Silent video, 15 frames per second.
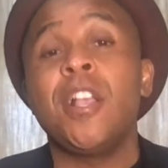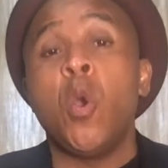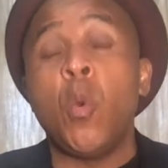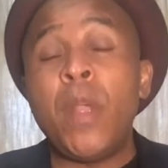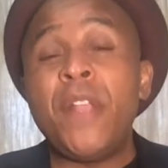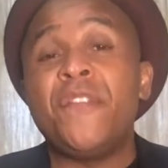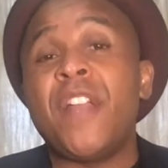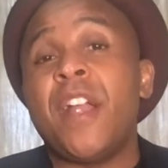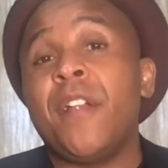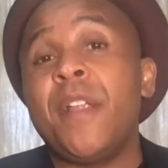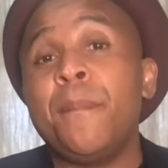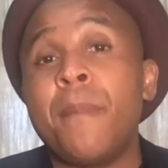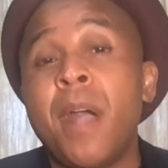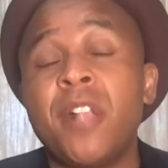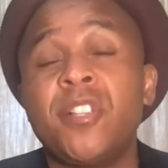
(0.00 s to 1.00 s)
we very
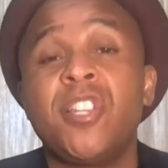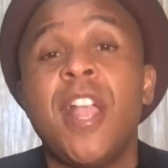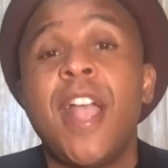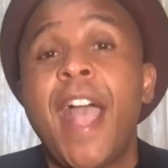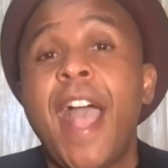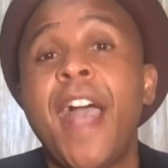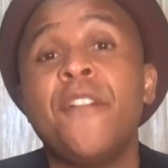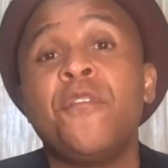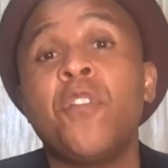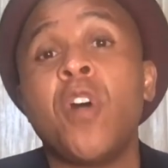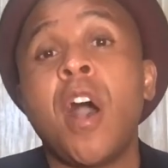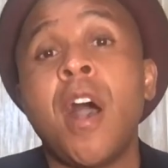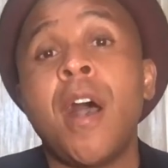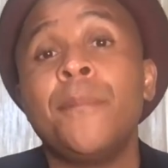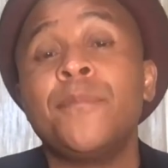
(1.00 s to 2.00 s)
much have
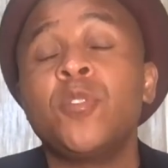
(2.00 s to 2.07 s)
um,